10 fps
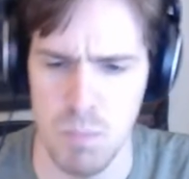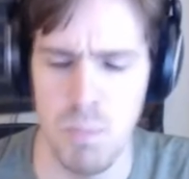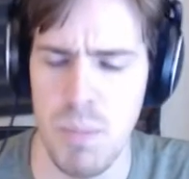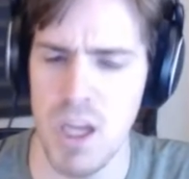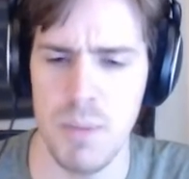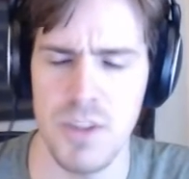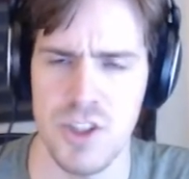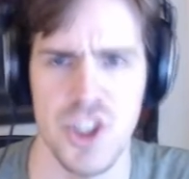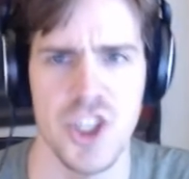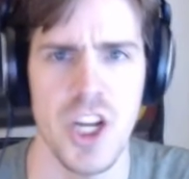pick up this
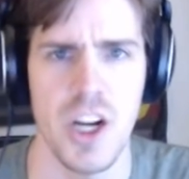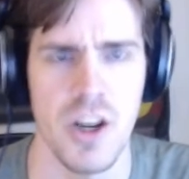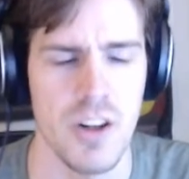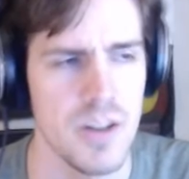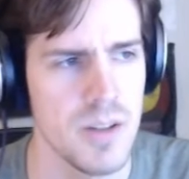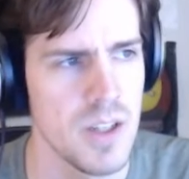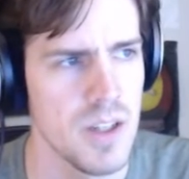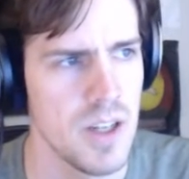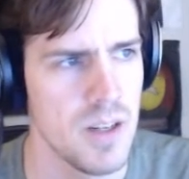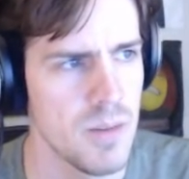chair and
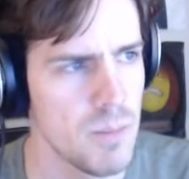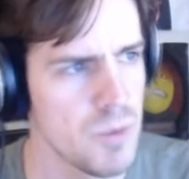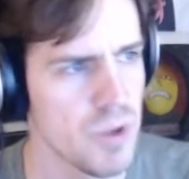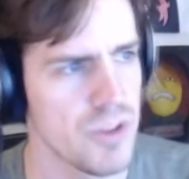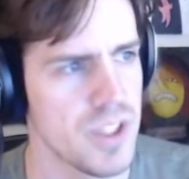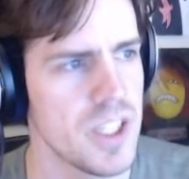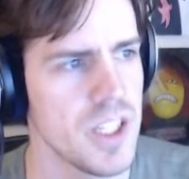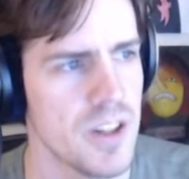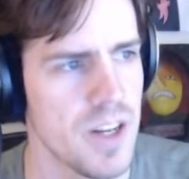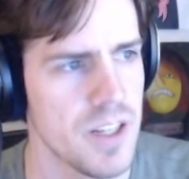move it over
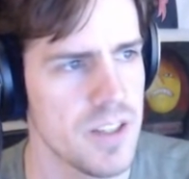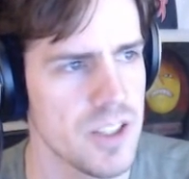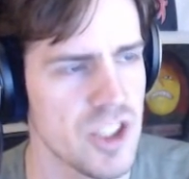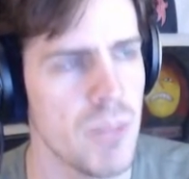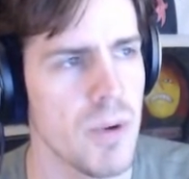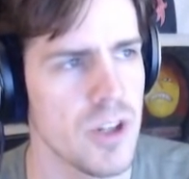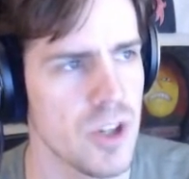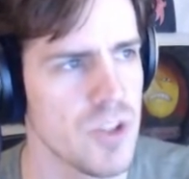here, I can jump on it to